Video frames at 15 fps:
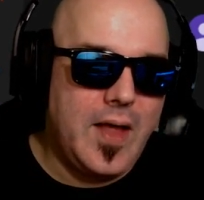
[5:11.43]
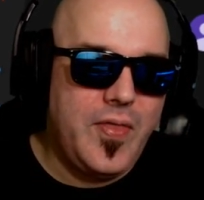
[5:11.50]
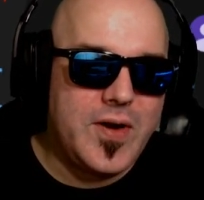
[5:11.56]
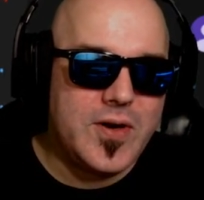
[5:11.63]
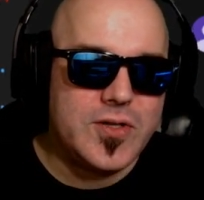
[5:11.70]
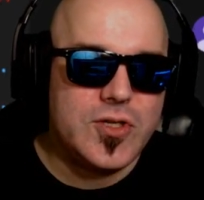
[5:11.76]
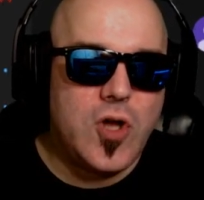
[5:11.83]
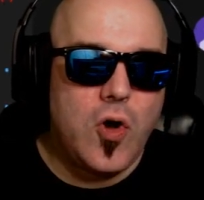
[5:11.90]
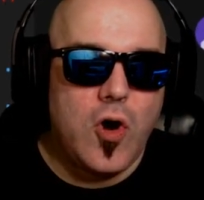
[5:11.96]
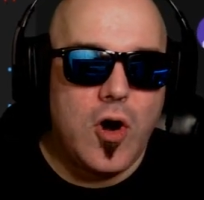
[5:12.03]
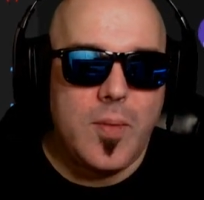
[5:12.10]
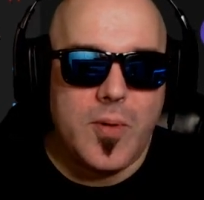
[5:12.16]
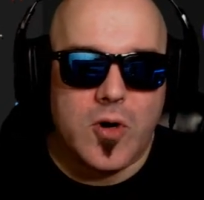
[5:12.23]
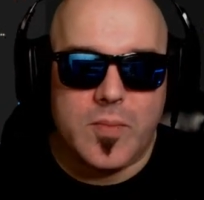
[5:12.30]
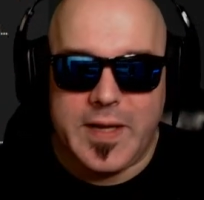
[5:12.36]
There's no
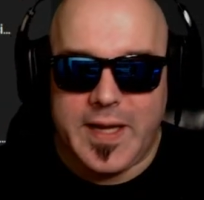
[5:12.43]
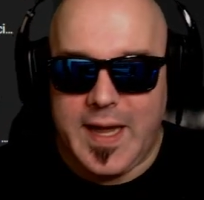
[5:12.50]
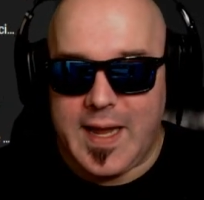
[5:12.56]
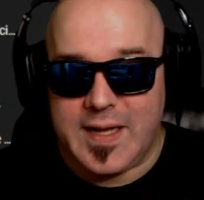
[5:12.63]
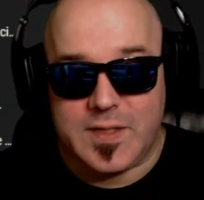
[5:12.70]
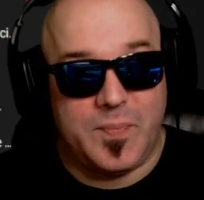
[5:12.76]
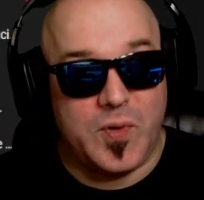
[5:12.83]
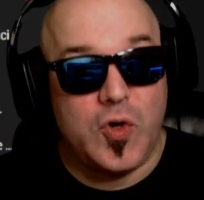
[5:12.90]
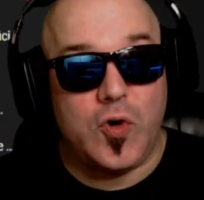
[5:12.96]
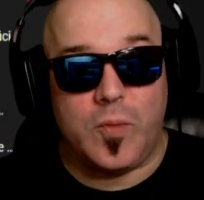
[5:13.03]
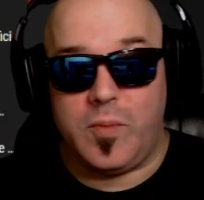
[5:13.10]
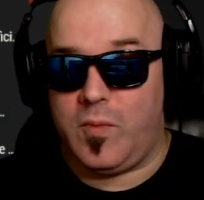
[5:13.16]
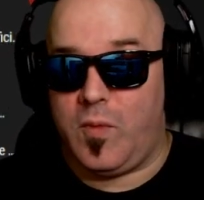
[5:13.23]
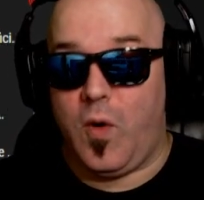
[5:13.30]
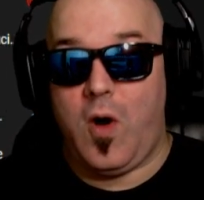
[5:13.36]
orbital mechanics.
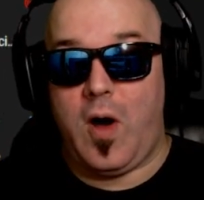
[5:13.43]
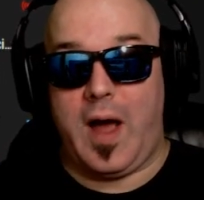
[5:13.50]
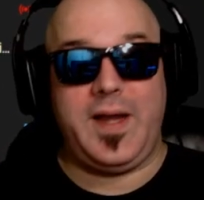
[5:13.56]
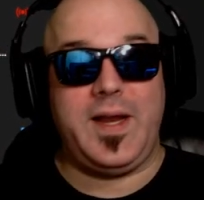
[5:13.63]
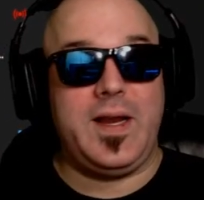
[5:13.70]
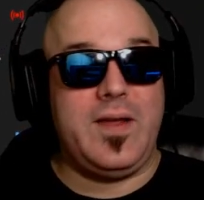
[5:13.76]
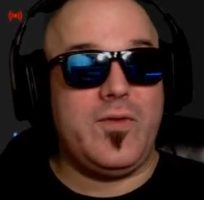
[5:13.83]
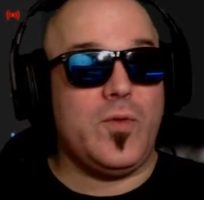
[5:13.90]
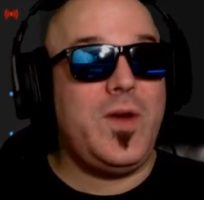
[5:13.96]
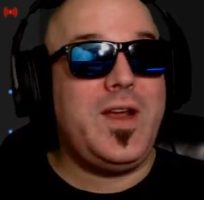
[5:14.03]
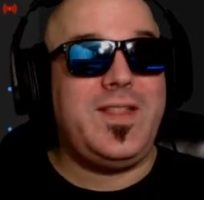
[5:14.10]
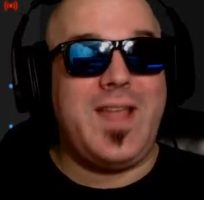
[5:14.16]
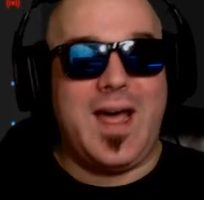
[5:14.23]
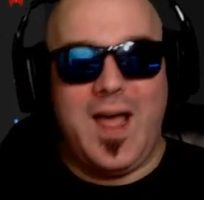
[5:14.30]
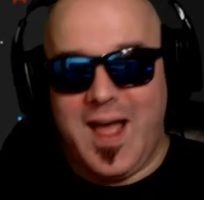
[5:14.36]
Boom. Whoa, I didn't even
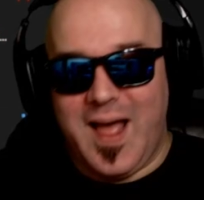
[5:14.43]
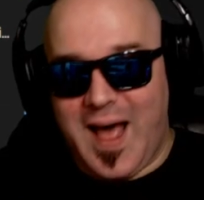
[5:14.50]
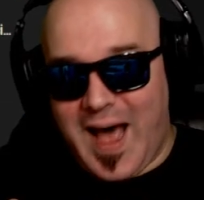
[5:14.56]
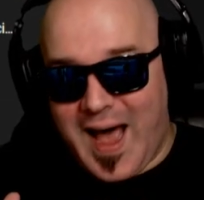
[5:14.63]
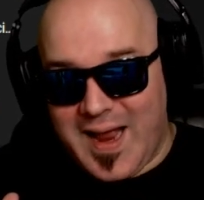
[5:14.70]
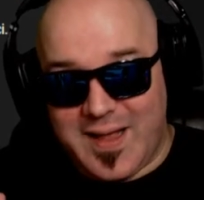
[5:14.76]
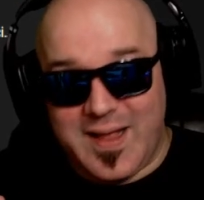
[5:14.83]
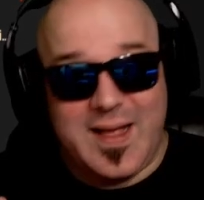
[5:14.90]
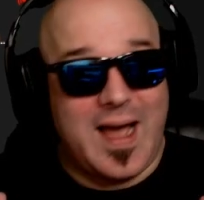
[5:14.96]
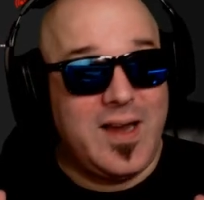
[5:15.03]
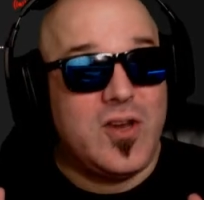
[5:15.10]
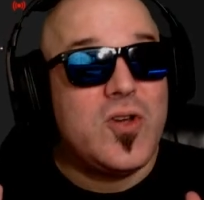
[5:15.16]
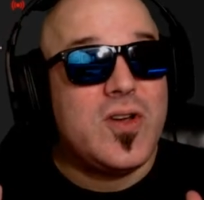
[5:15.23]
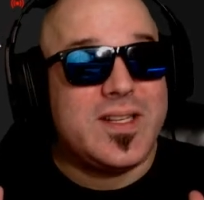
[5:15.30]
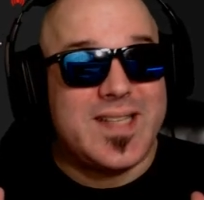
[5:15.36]
read that. I
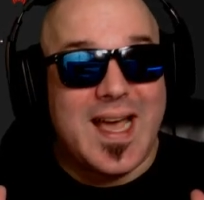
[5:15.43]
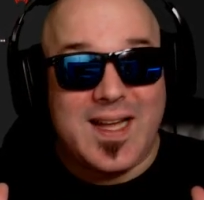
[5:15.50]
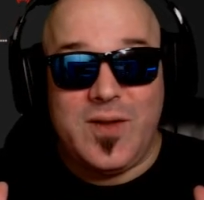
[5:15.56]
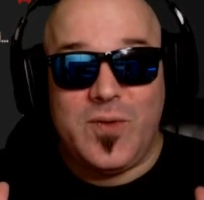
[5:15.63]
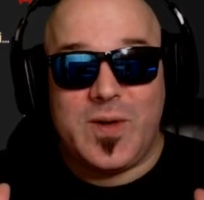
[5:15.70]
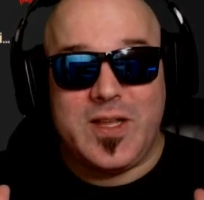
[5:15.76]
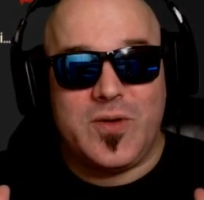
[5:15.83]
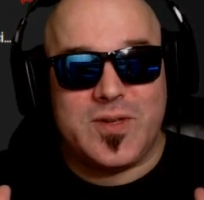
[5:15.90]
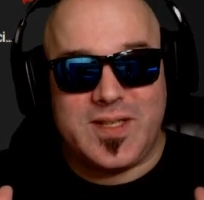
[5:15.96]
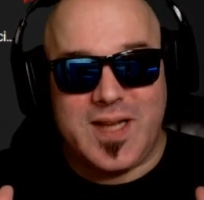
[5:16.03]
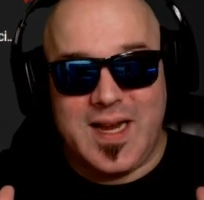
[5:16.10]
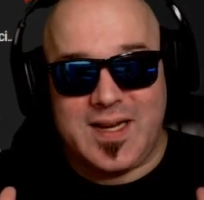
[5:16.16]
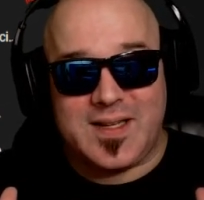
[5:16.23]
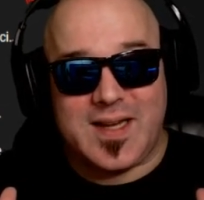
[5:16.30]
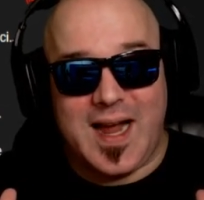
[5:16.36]
knew exactly what you were
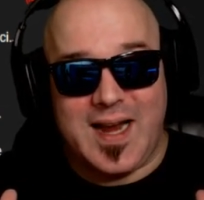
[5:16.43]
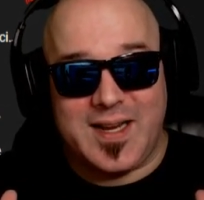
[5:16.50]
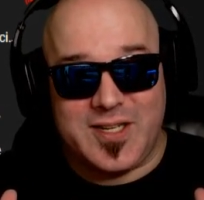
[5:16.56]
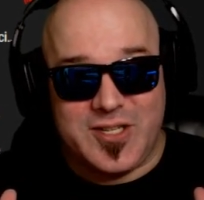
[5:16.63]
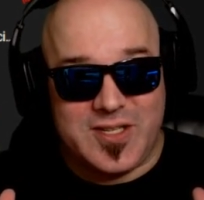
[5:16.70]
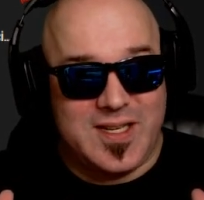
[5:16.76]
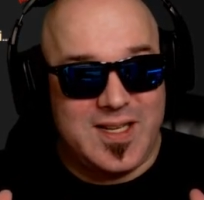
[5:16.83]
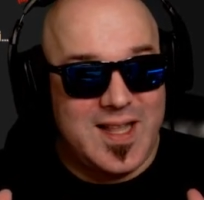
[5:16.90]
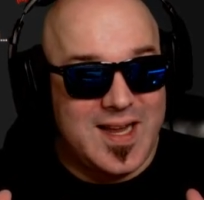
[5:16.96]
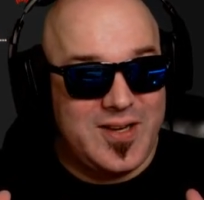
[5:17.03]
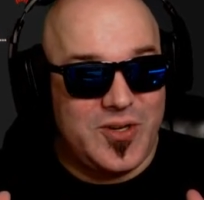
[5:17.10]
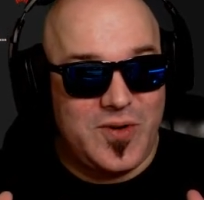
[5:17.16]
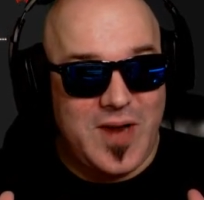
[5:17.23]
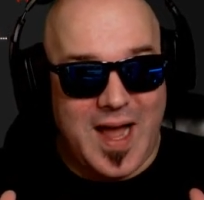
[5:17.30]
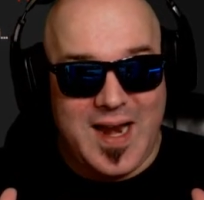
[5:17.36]
saying, Sky. Did you see that,
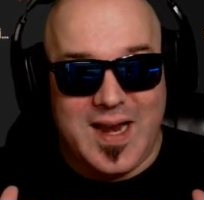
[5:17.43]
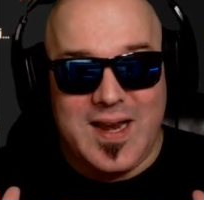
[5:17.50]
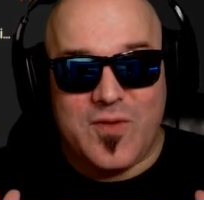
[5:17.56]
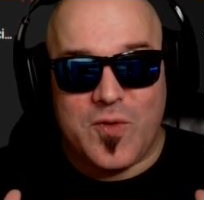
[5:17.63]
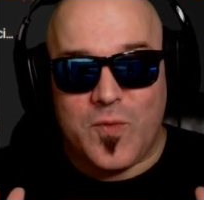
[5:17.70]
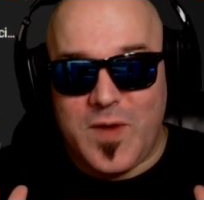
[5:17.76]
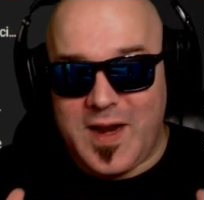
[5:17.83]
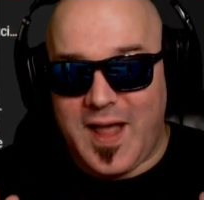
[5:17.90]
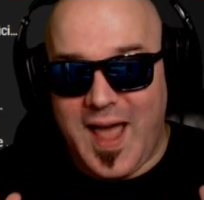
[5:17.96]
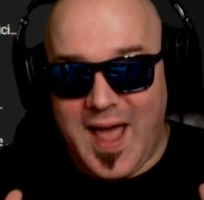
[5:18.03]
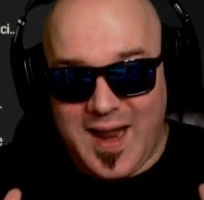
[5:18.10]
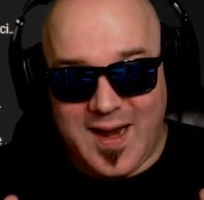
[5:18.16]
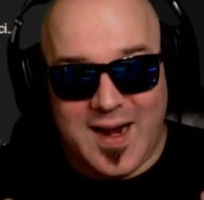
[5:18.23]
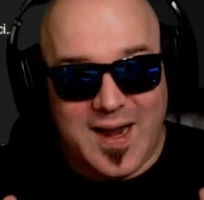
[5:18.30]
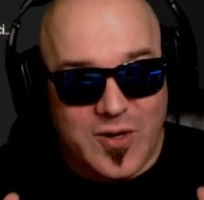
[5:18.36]
dude? I didn't even read
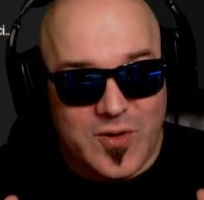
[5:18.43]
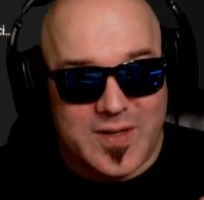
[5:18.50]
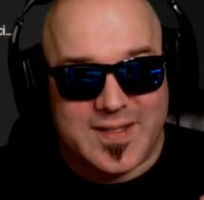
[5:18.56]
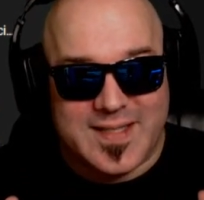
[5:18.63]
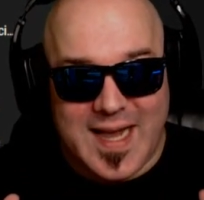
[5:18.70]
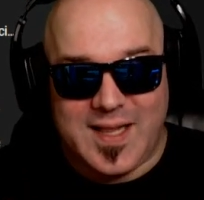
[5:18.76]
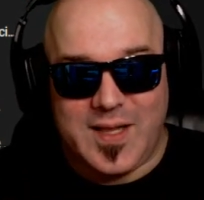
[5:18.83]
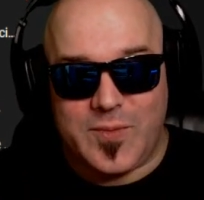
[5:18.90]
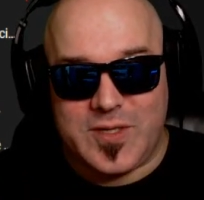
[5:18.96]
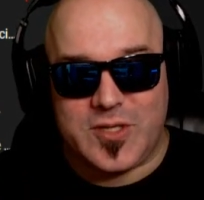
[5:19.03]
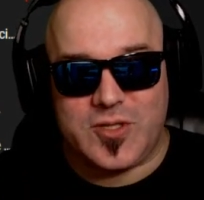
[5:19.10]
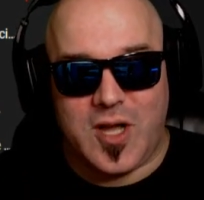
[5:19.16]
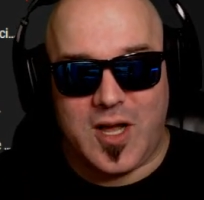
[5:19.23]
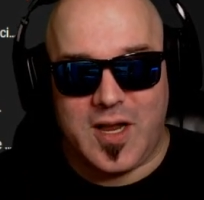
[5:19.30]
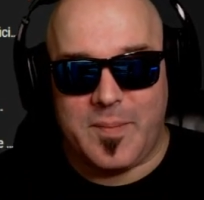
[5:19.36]
ahead, and I knew exactly what
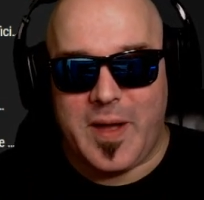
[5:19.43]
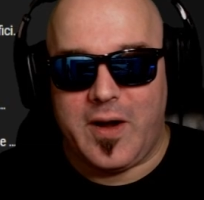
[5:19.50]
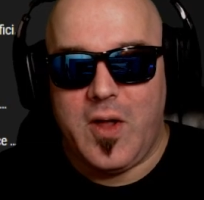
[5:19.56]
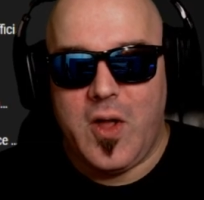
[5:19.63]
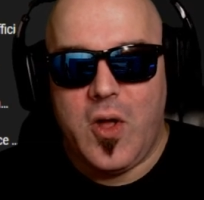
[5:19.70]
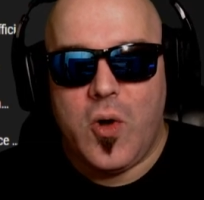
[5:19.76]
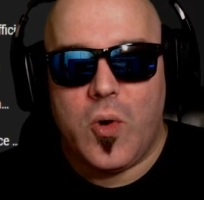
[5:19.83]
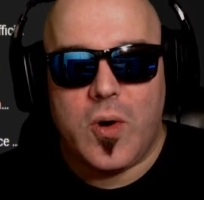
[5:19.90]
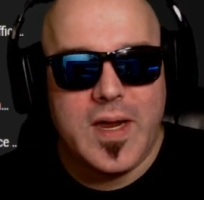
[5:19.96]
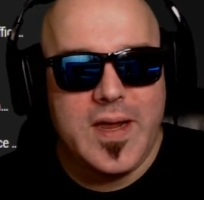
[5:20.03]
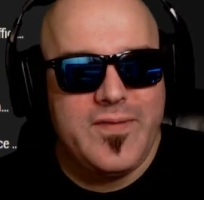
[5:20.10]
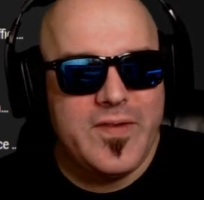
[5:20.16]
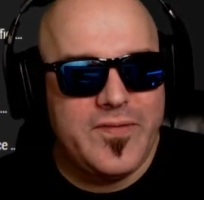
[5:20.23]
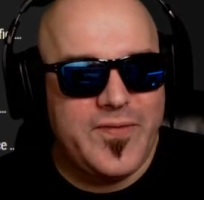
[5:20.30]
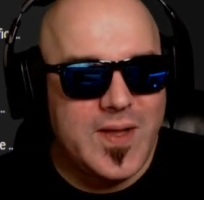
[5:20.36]
you're talking about. Or
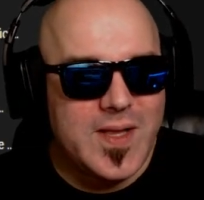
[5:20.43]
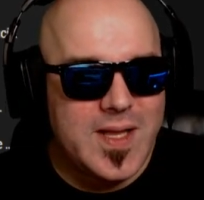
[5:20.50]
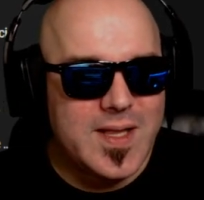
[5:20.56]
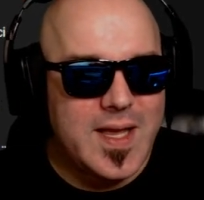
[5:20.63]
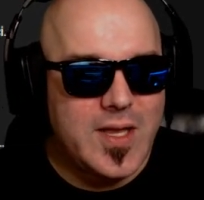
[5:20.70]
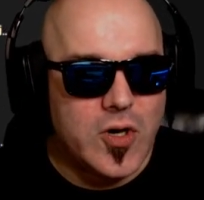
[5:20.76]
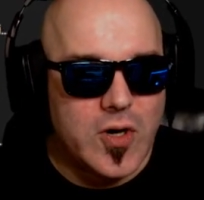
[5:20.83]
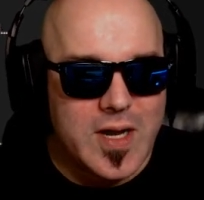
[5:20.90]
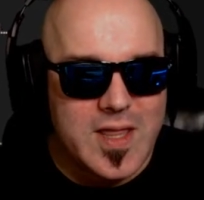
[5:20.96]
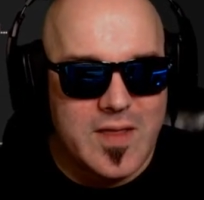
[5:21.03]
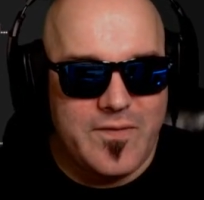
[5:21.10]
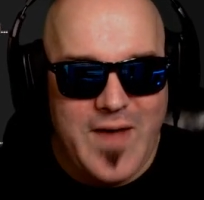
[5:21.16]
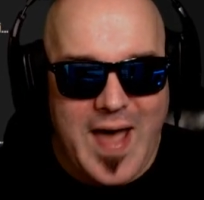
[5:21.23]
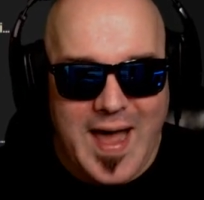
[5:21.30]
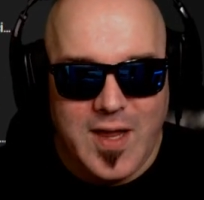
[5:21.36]
even feeling like you're in
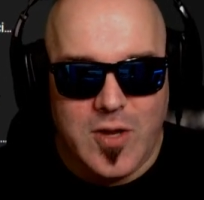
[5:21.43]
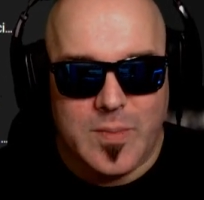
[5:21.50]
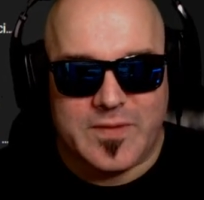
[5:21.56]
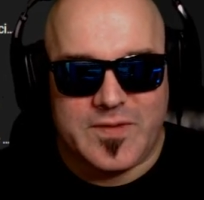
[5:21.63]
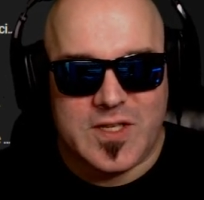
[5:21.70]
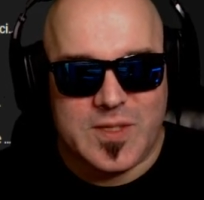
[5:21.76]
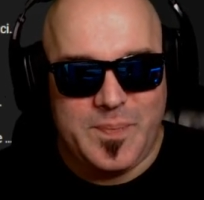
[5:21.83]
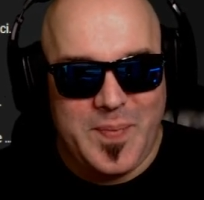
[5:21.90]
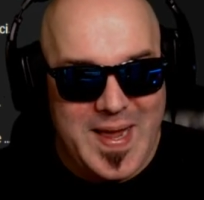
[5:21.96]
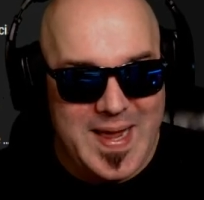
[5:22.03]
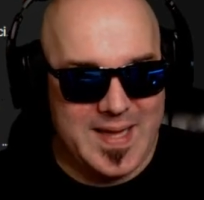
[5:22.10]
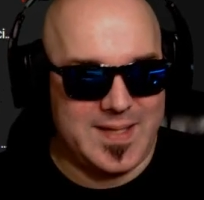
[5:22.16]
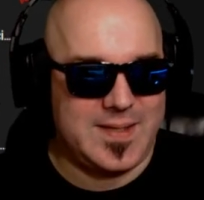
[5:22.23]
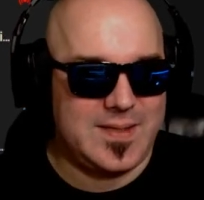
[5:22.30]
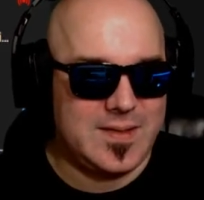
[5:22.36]
the vacuum of
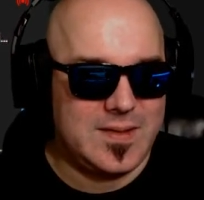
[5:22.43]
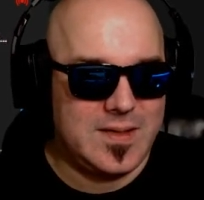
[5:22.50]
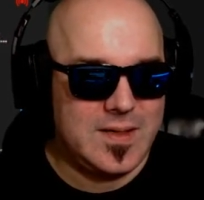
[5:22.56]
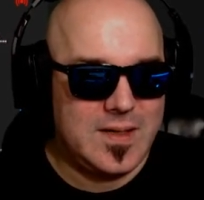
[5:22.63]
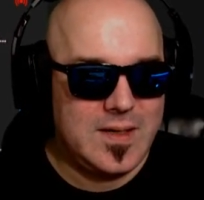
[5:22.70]
space.